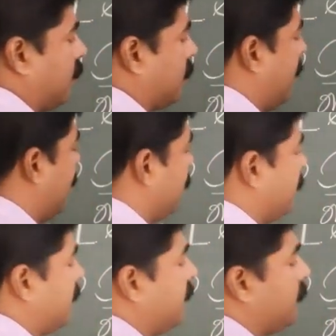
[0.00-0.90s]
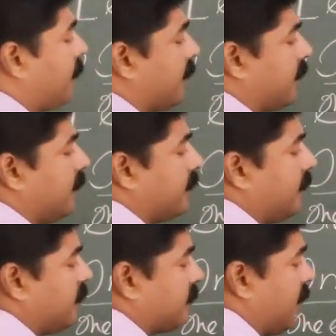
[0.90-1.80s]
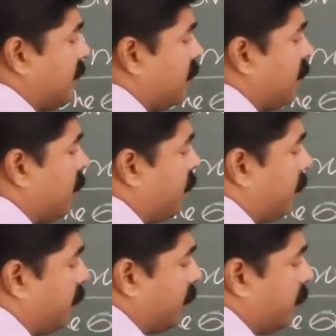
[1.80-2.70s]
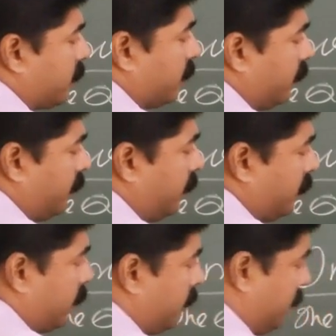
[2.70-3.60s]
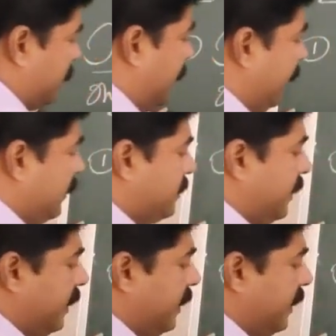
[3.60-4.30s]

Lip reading: Quantity demanded increases due to change